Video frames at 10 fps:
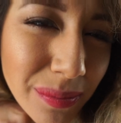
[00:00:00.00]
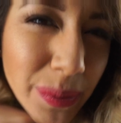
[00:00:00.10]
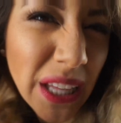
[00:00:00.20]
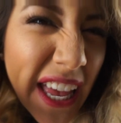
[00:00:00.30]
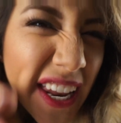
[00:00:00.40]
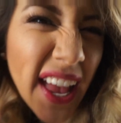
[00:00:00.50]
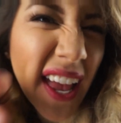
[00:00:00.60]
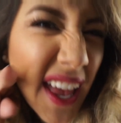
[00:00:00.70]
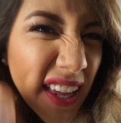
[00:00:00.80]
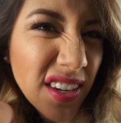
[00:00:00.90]
Plan
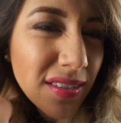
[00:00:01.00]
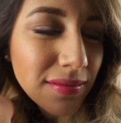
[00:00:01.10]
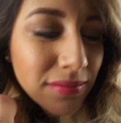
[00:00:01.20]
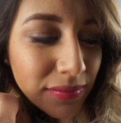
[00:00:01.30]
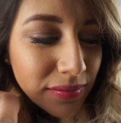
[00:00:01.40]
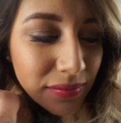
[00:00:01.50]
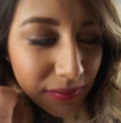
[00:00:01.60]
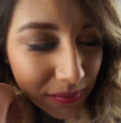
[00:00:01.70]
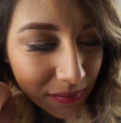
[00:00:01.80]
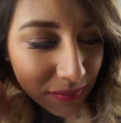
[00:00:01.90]
ahead,
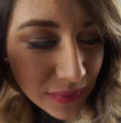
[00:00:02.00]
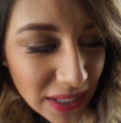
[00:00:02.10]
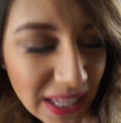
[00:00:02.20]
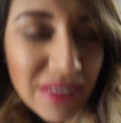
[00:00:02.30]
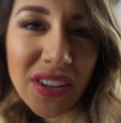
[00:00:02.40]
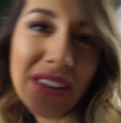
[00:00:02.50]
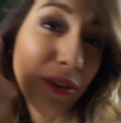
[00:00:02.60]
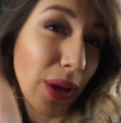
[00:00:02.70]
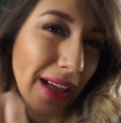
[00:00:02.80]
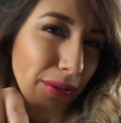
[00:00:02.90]
even if
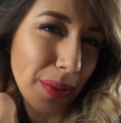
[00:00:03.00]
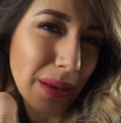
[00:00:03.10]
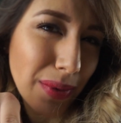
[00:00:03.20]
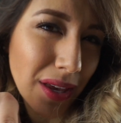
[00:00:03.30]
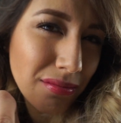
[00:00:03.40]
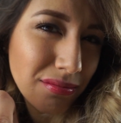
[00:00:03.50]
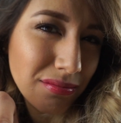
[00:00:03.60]
you have a baby.